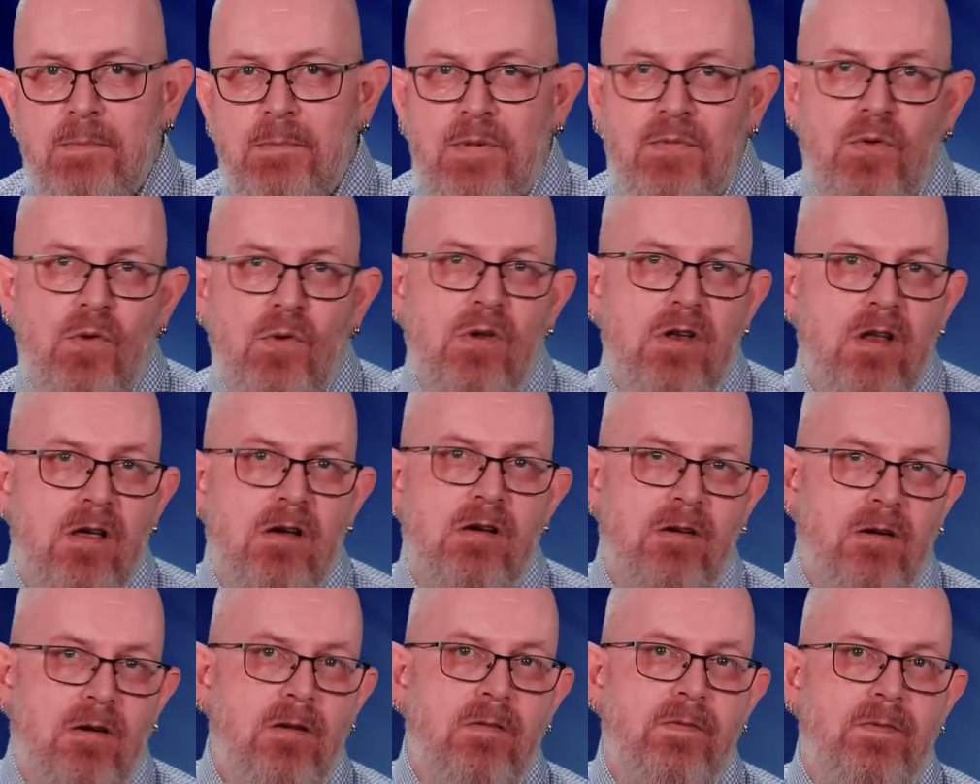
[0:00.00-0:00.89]
Before
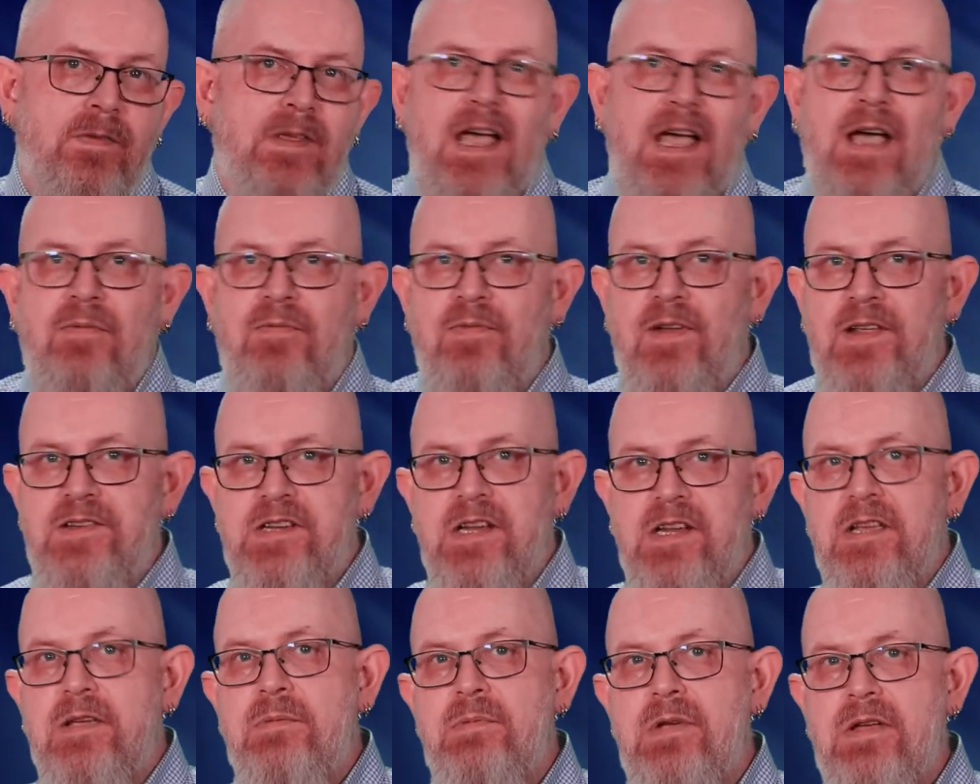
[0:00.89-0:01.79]
long, our
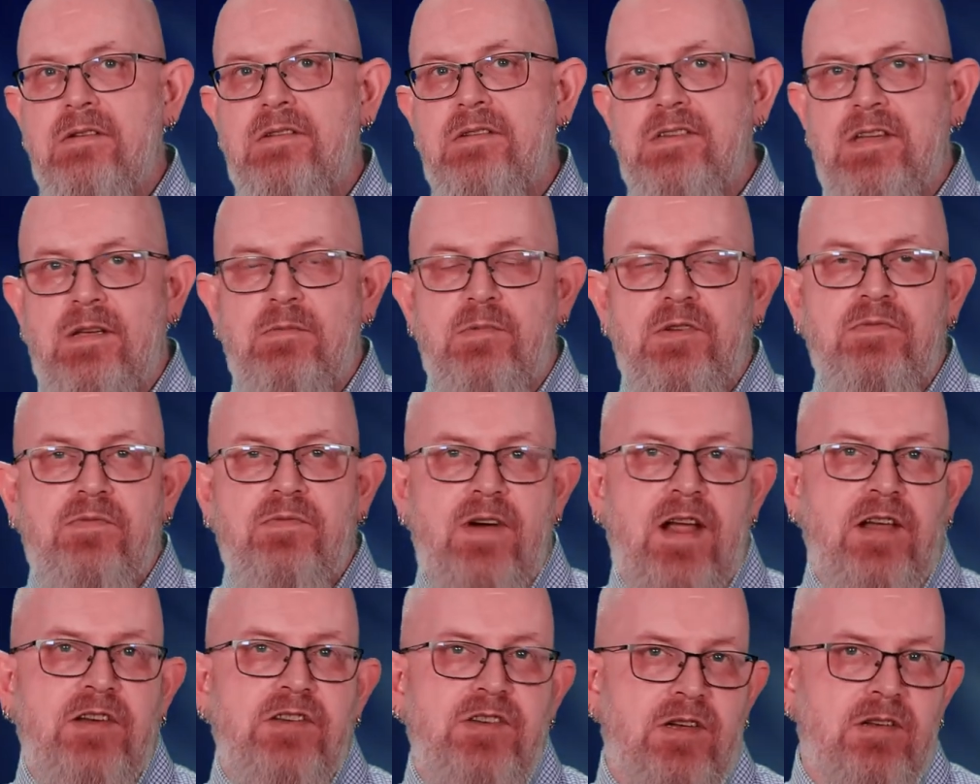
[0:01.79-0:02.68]
fledgling community was
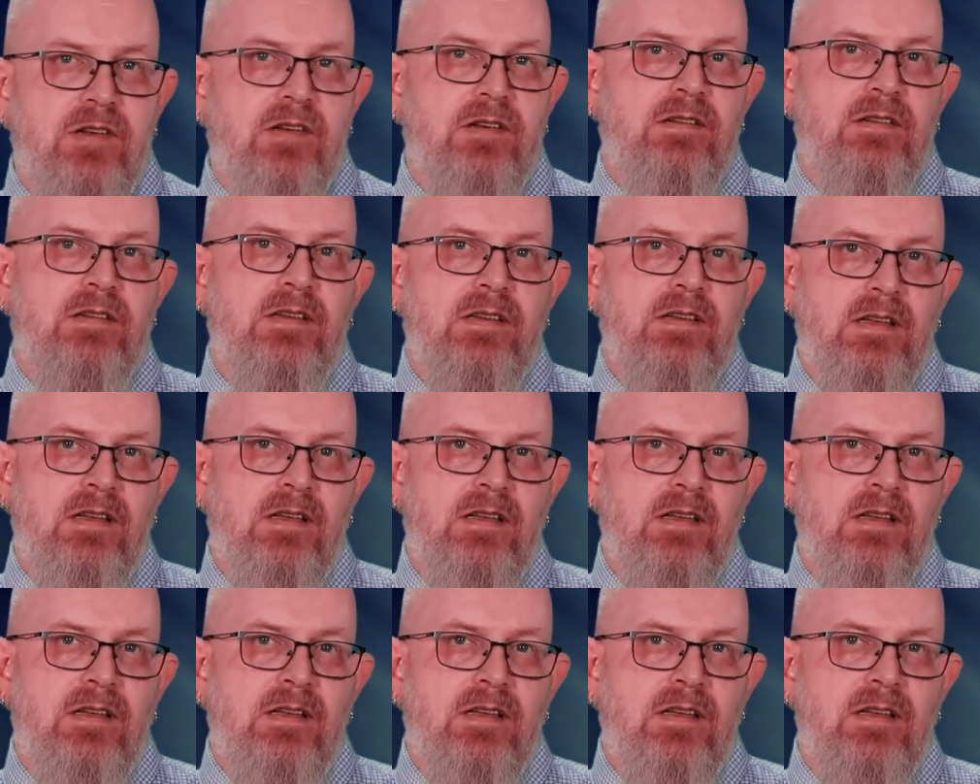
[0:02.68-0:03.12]
fractured,